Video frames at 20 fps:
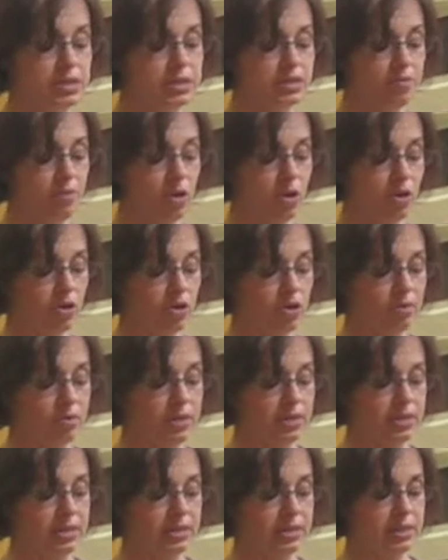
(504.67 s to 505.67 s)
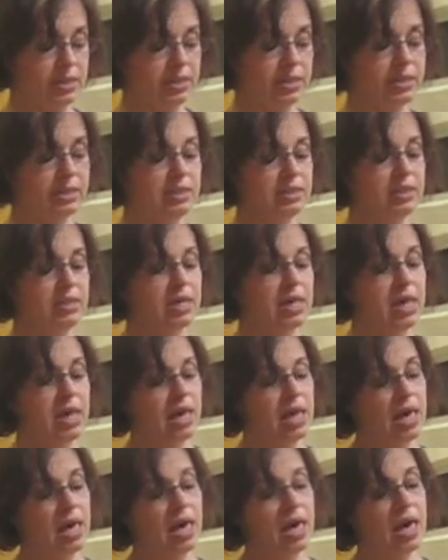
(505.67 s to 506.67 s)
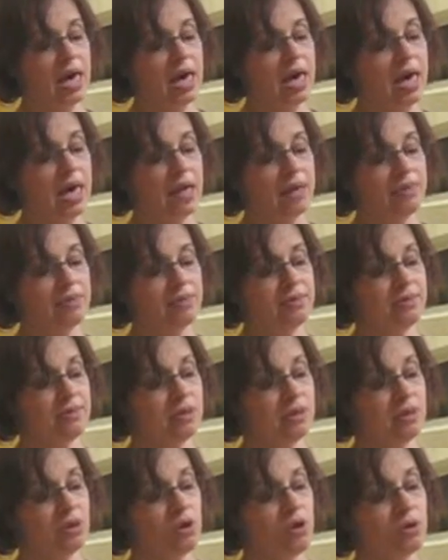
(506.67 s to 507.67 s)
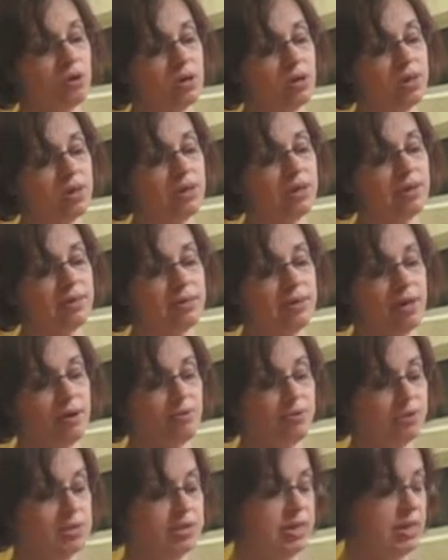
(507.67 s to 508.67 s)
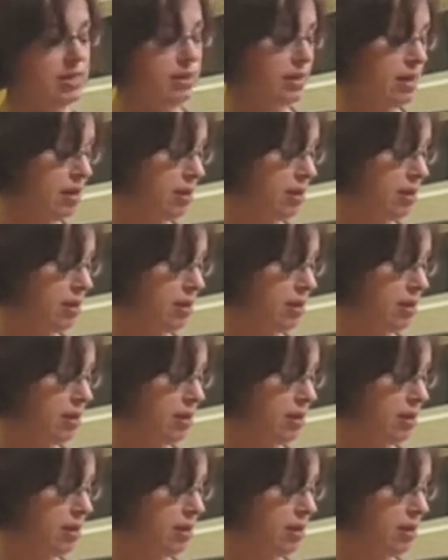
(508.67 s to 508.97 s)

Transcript: smaller pieces, and the coconut that was in